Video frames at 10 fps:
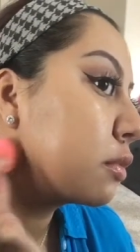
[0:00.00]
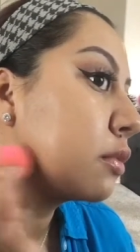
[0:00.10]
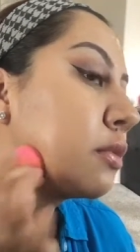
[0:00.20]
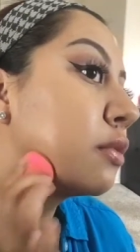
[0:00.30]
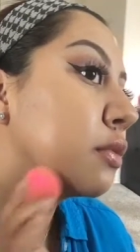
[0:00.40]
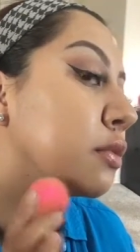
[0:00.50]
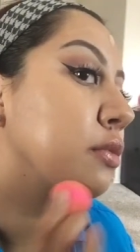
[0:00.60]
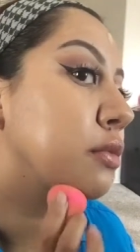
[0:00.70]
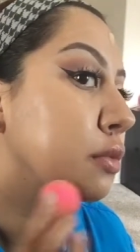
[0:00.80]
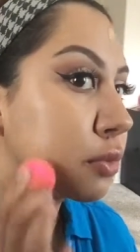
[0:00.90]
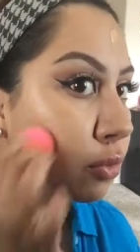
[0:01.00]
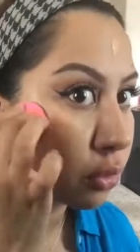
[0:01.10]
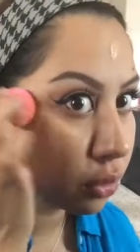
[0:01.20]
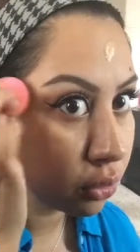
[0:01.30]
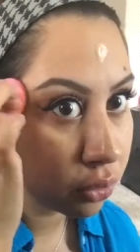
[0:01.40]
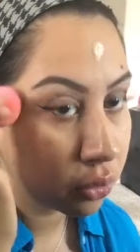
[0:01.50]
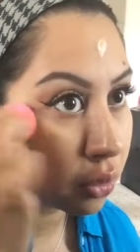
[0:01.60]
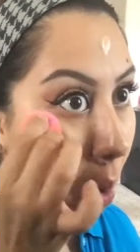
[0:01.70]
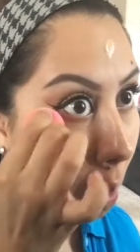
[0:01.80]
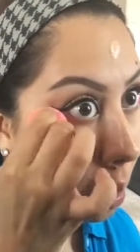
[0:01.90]
just because it gives you that
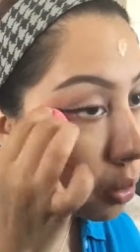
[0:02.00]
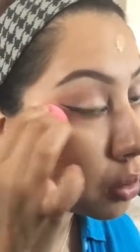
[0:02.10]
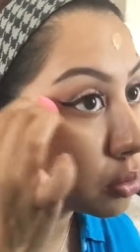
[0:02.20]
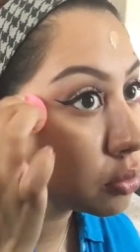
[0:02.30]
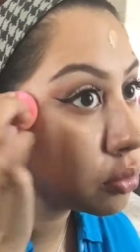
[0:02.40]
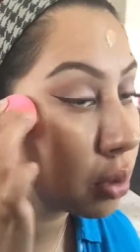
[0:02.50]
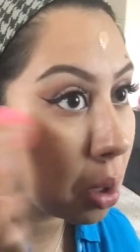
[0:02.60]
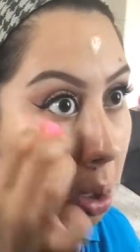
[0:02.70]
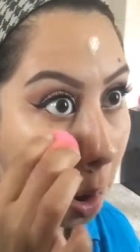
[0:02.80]
natural